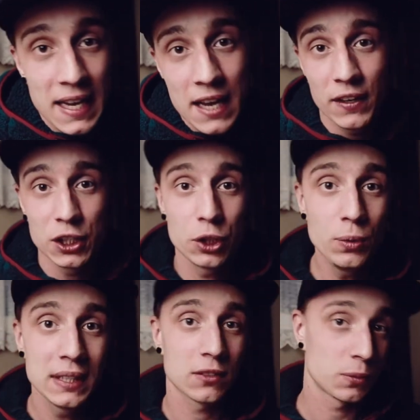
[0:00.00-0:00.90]
if I
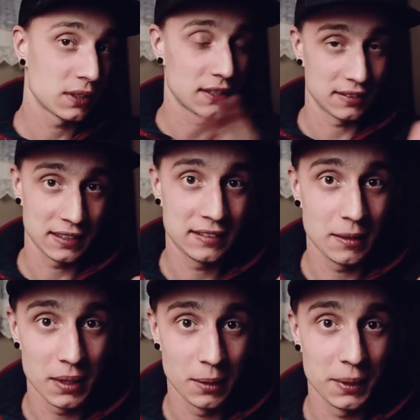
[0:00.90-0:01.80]
shoot this with the
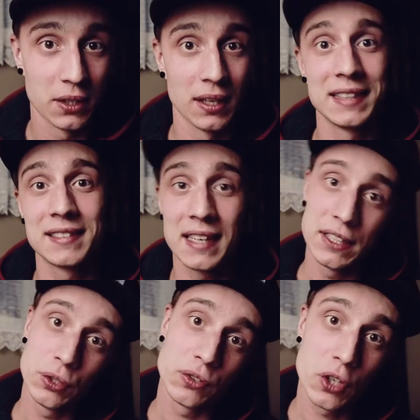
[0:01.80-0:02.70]
16mm lens that I
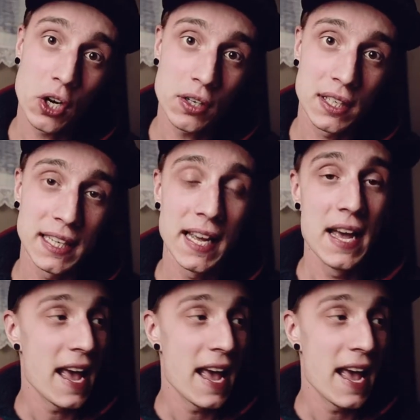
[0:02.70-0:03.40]
use currently,